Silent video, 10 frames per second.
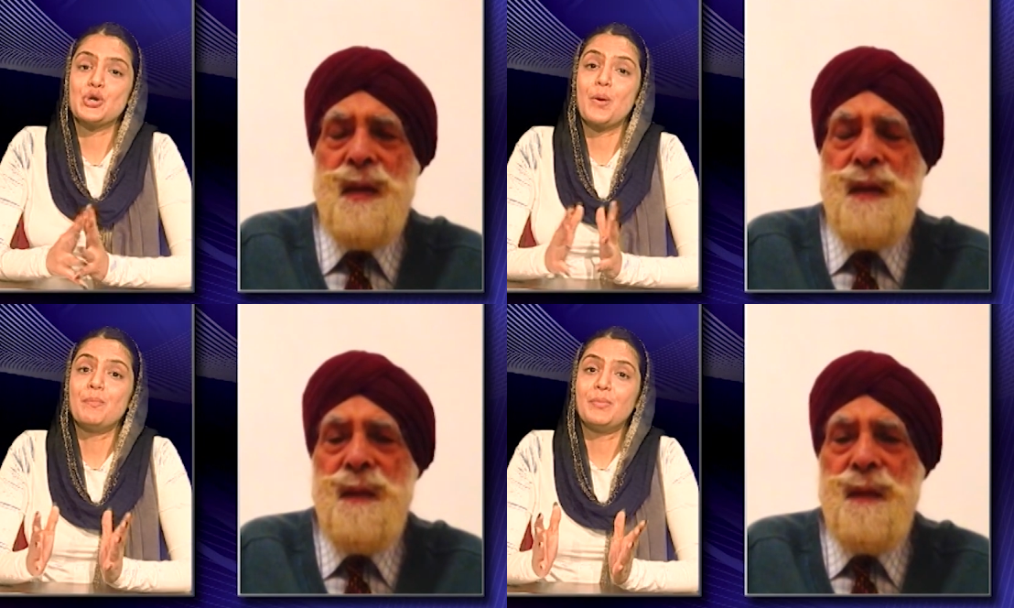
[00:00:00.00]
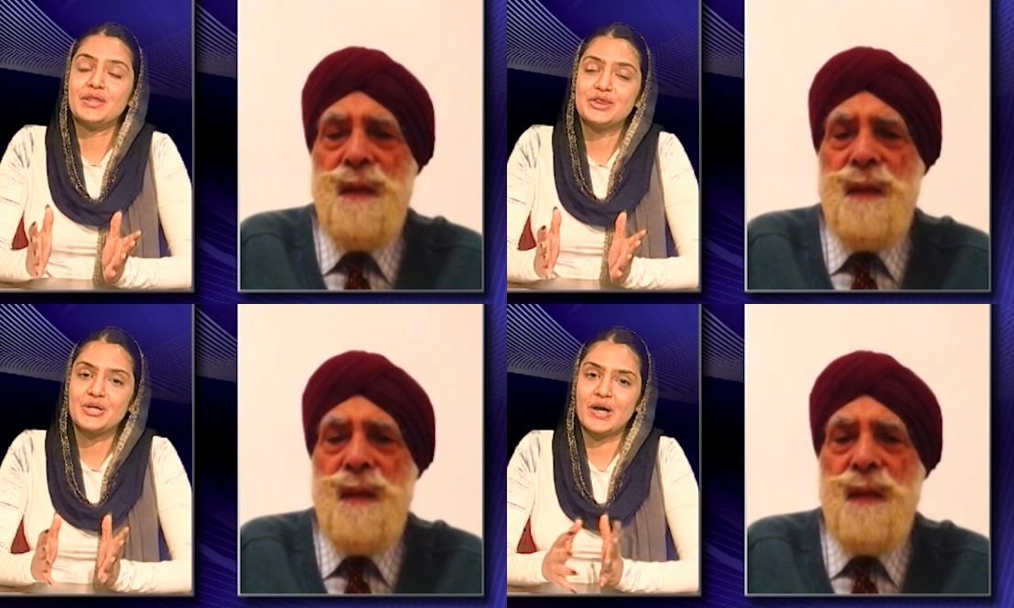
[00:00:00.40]
Speaker 1: your
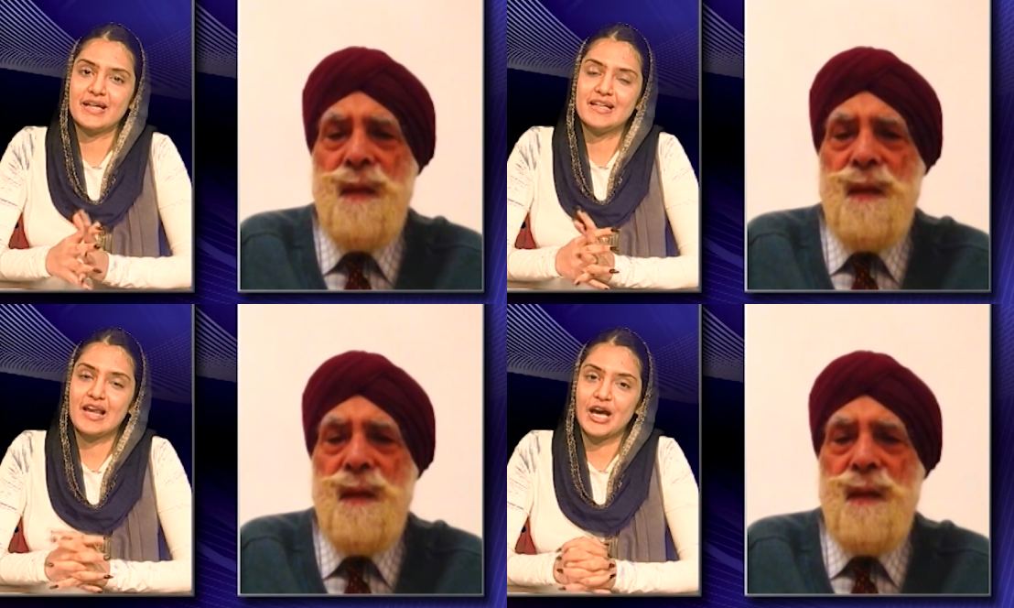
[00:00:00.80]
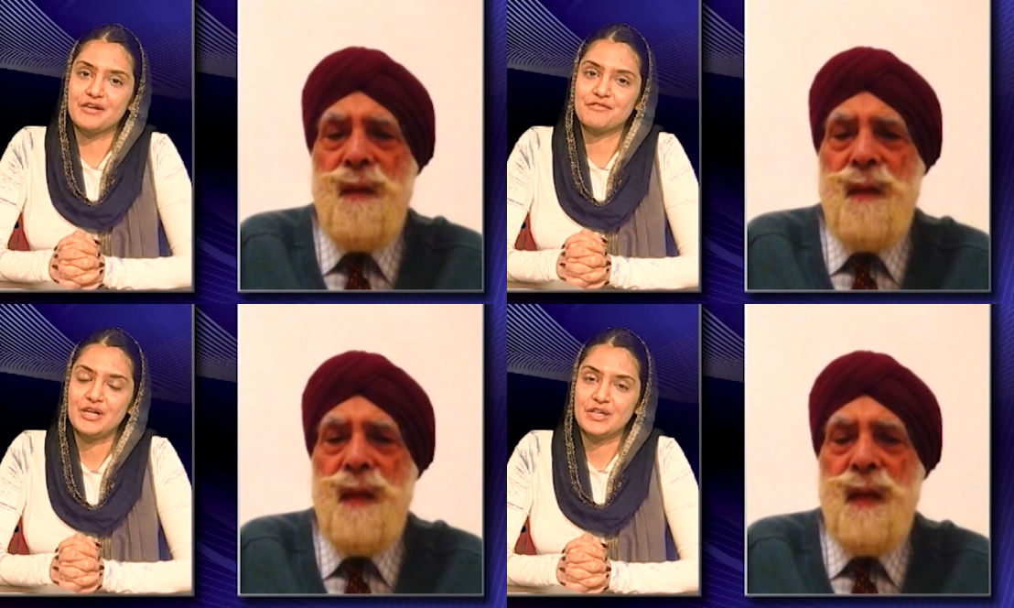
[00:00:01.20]
mantra in
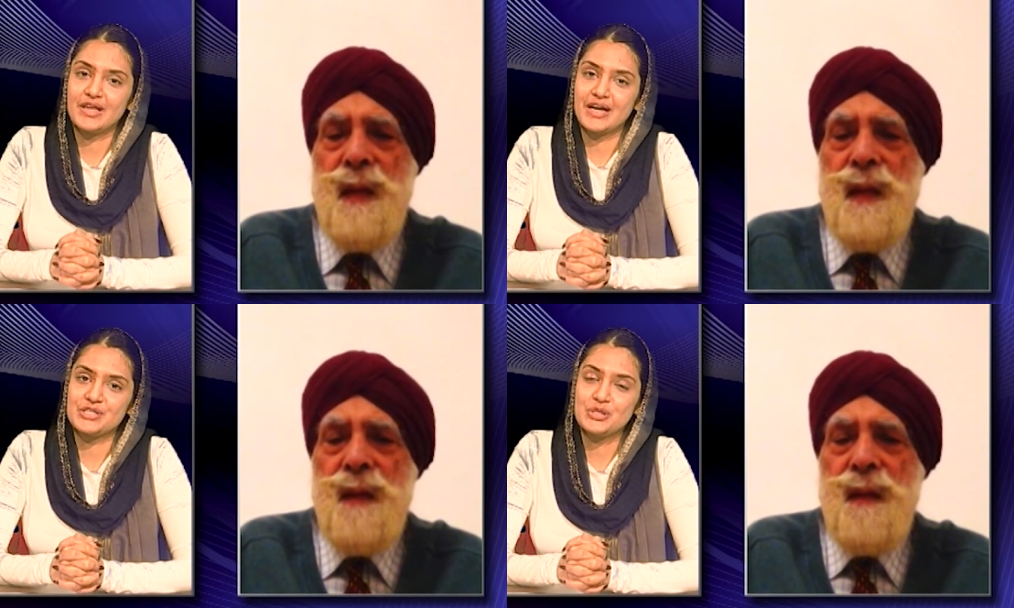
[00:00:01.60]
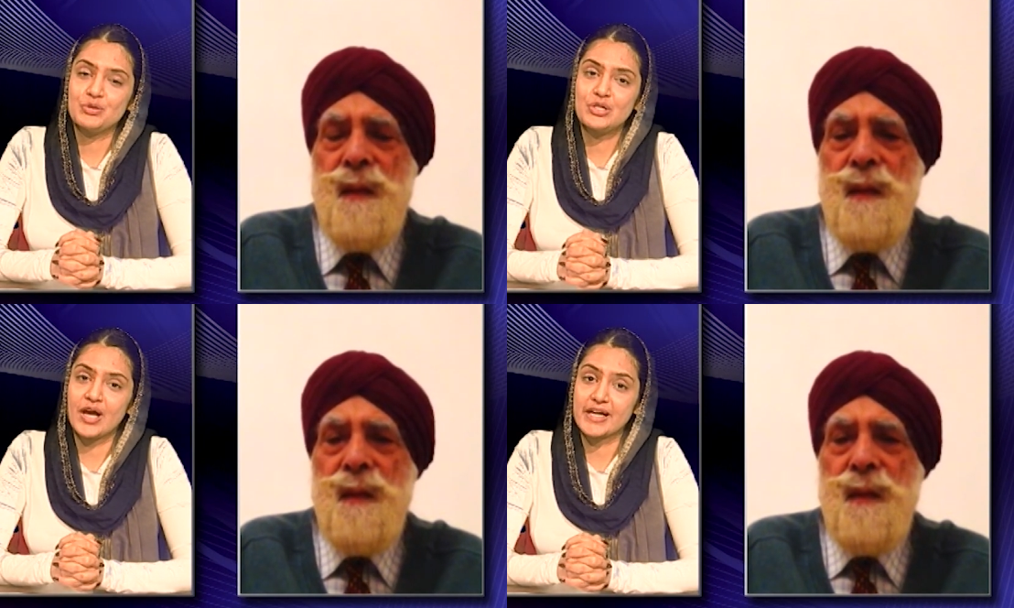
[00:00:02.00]
life that you
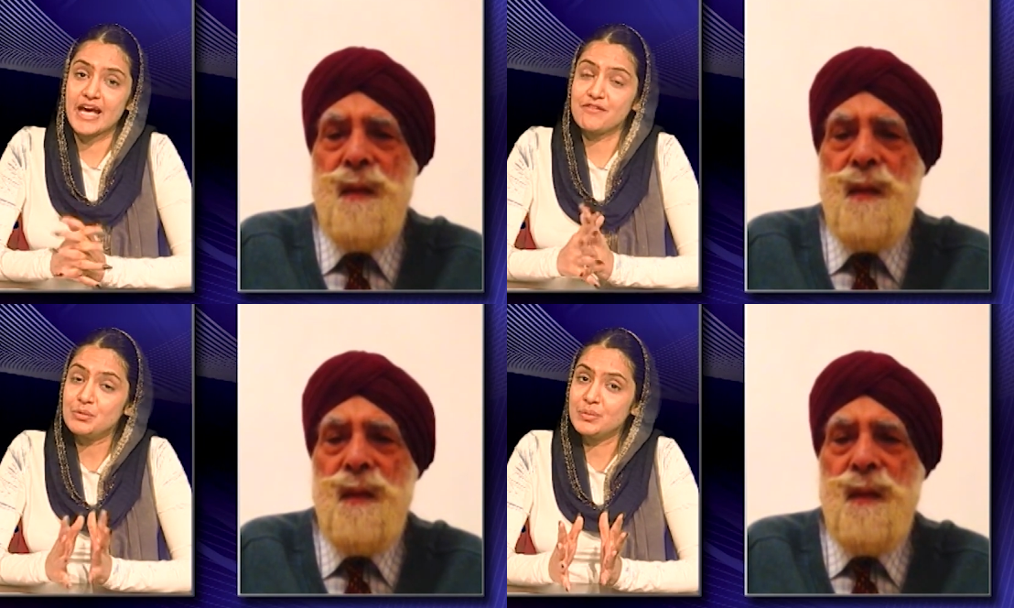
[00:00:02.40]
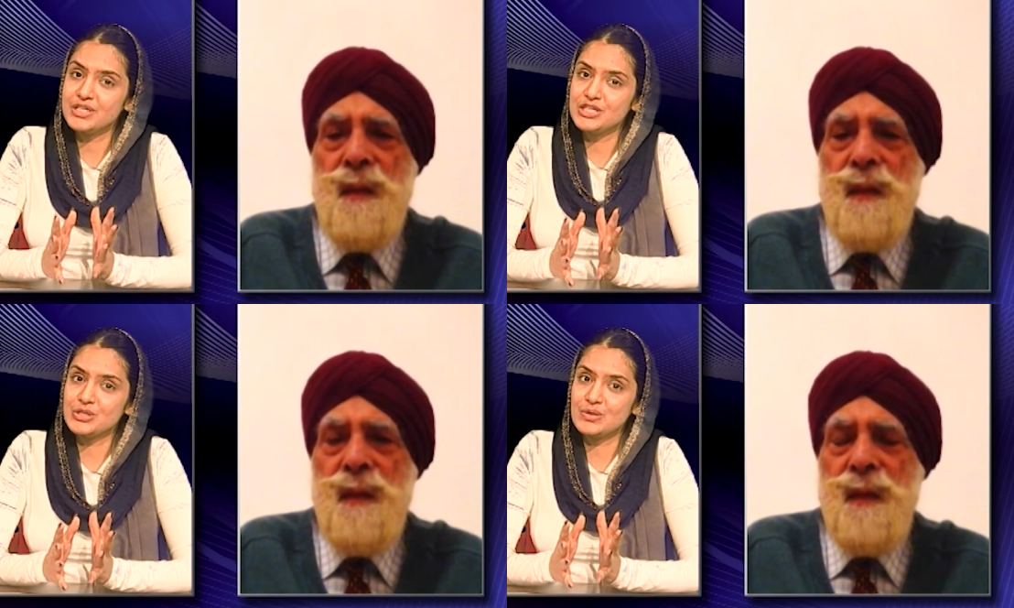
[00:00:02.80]
would like
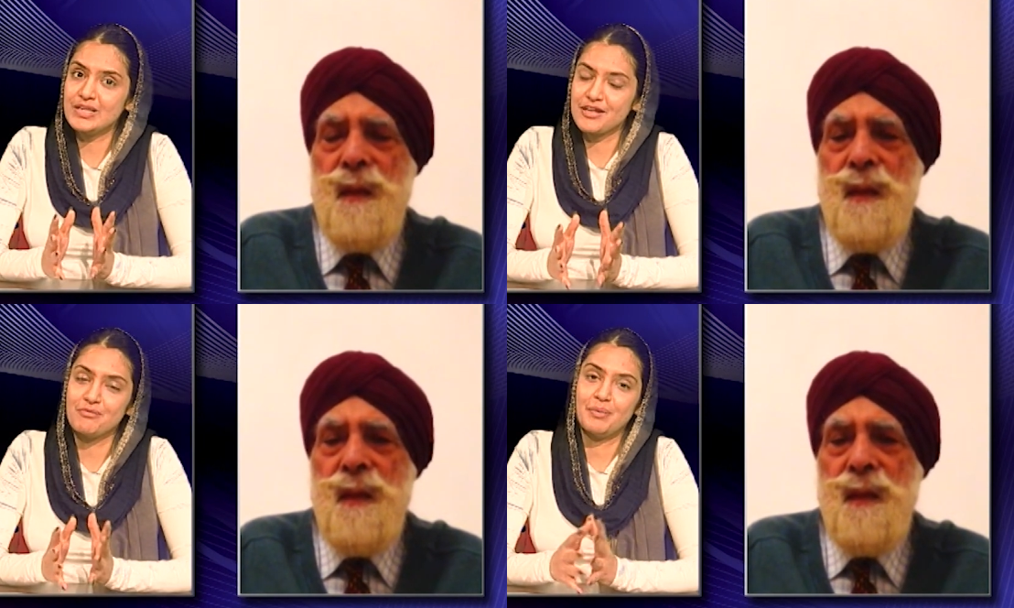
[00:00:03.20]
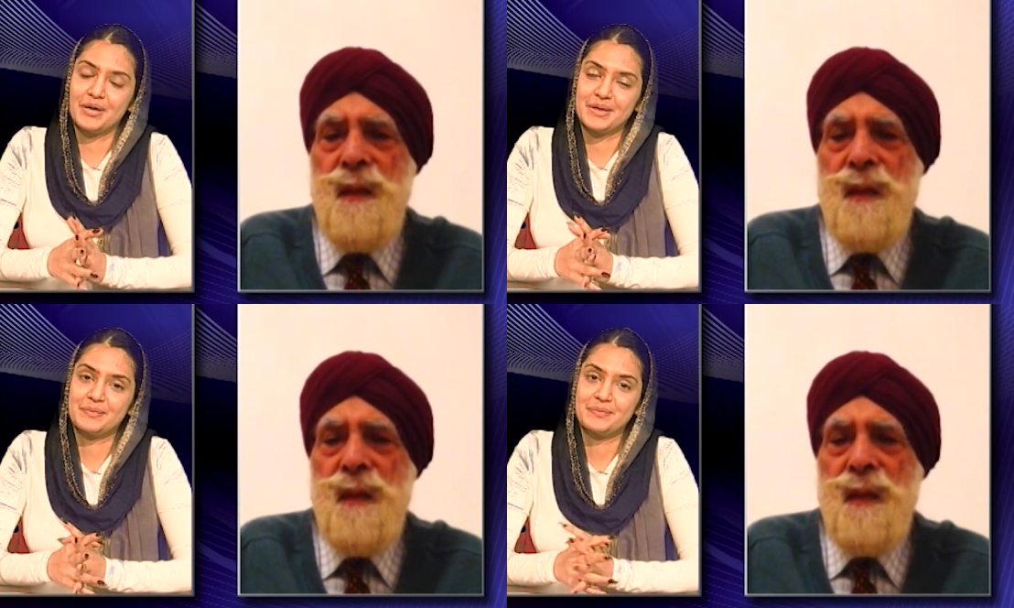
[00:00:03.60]
everybody to live by?